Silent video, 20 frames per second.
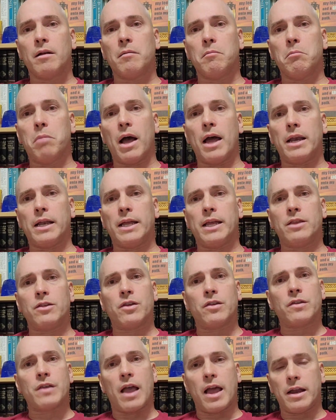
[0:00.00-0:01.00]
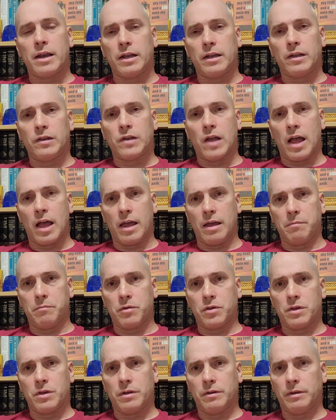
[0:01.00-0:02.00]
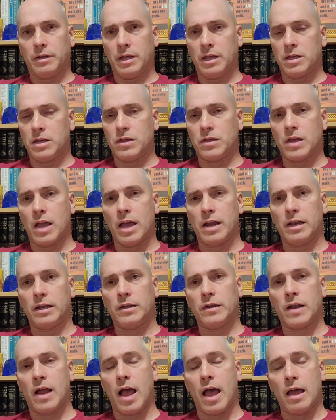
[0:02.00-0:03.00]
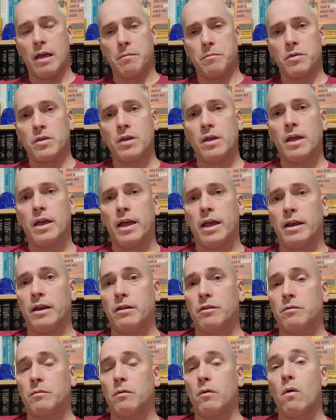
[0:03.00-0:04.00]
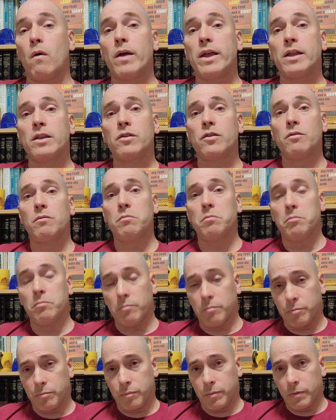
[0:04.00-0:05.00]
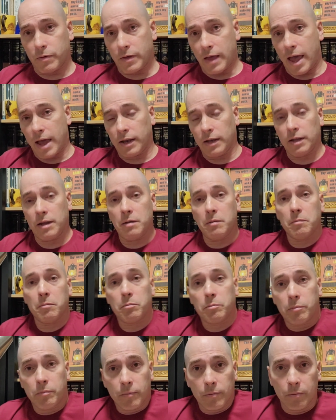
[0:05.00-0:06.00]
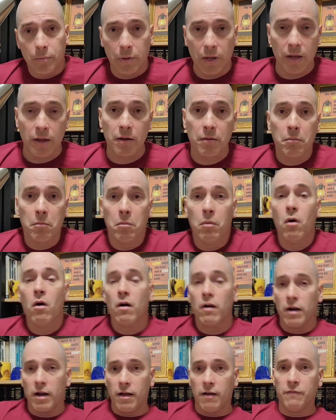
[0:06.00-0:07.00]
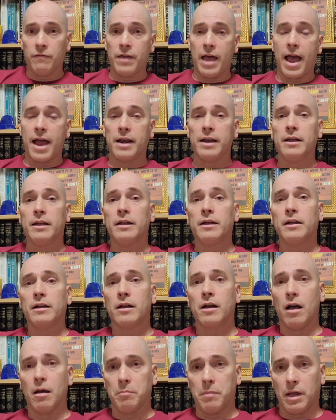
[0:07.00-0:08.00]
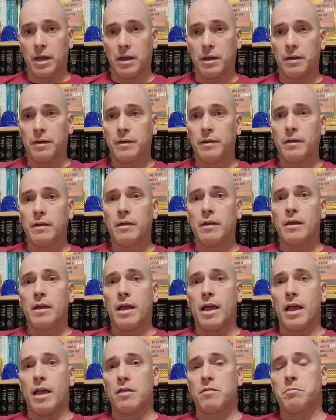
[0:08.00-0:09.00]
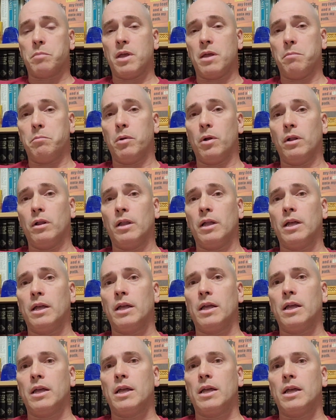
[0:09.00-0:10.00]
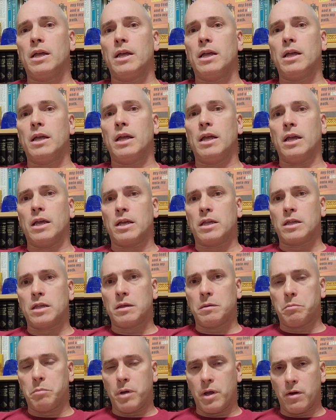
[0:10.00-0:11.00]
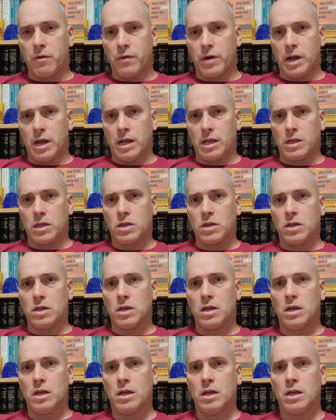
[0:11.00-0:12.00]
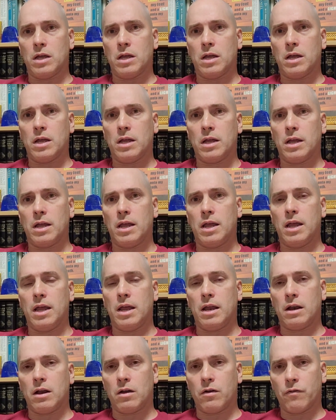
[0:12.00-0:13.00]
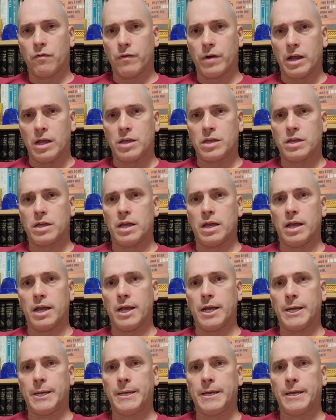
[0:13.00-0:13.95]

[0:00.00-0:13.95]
But it's a sign of the times. It's a sign of the times. And there's going to, sadly, be more of that coming as people experience increasing